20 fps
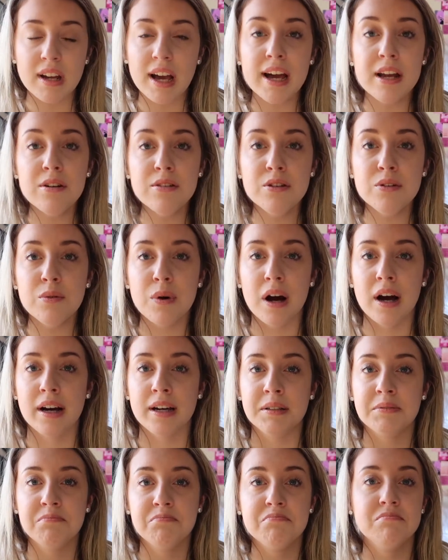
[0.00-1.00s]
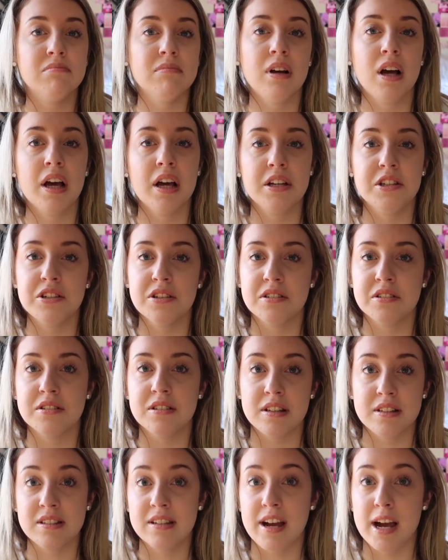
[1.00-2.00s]
I don't know why, it just
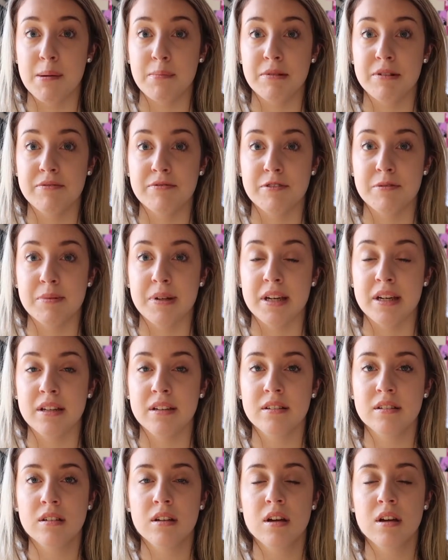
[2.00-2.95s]
doesn't happen for me.